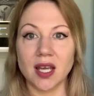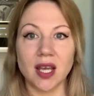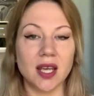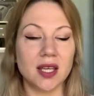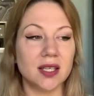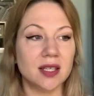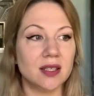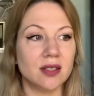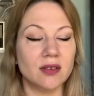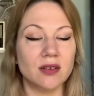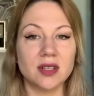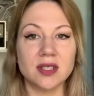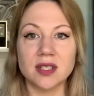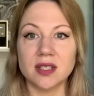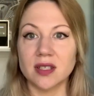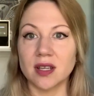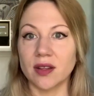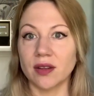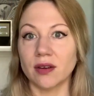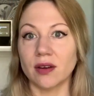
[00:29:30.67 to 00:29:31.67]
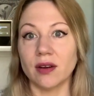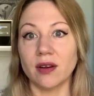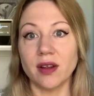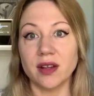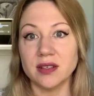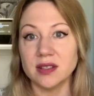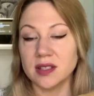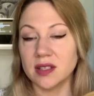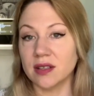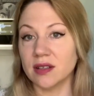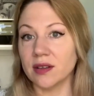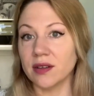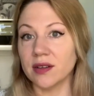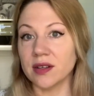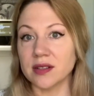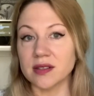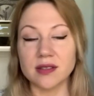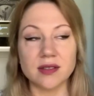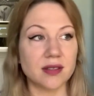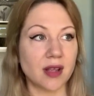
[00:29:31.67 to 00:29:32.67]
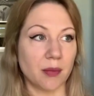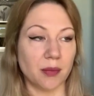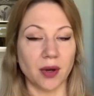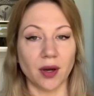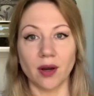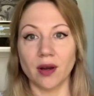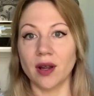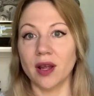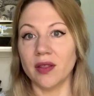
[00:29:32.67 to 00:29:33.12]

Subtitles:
80 degrees another until it's summer,